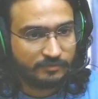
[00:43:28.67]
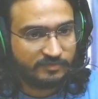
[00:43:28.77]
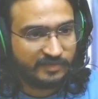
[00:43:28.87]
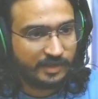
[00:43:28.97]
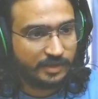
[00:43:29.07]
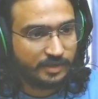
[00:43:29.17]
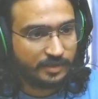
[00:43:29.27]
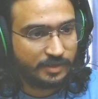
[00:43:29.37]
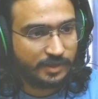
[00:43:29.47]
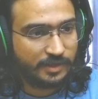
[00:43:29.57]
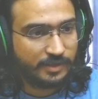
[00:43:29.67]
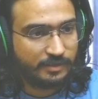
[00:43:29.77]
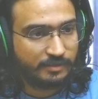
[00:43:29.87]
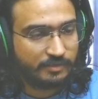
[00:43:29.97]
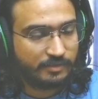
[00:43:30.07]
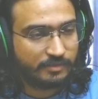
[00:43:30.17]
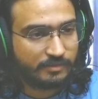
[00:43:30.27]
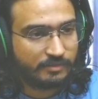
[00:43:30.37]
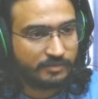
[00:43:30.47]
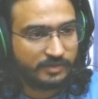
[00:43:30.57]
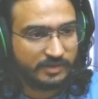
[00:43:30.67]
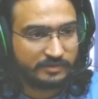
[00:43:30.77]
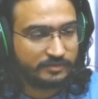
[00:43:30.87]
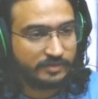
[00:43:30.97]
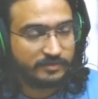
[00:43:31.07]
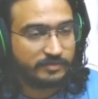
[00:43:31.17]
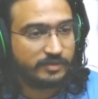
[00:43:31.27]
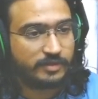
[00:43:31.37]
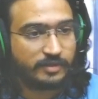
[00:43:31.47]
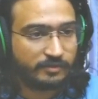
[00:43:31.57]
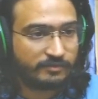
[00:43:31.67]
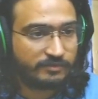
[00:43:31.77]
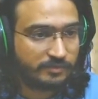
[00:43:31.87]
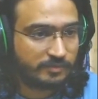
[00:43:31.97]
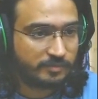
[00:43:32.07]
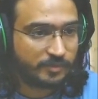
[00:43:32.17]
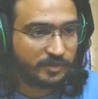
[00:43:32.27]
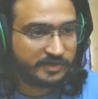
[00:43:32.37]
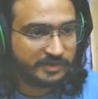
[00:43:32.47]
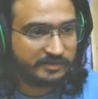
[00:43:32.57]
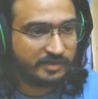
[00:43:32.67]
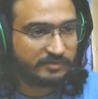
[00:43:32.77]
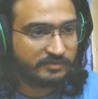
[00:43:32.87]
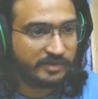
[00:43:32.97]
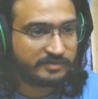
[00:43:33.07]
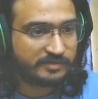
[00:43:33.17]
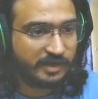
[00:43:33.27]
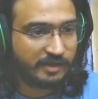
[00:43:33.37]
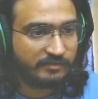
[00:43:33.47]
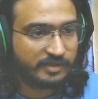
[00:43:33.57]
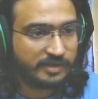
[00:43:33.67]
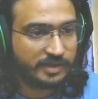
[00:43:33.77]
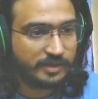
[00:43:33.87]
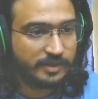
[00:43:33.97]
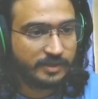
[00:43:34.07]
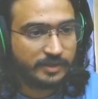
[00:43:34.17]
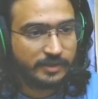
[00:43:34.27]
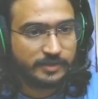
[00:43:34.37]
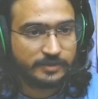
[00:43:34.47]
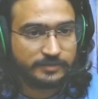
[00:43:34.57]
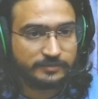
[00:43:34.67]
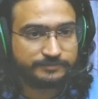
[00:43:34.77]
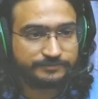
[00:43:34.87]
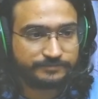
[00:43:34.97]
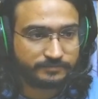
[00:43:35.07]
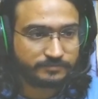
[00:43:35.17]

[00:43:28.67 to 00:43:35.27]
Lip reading: file and this project itself doesn't have any env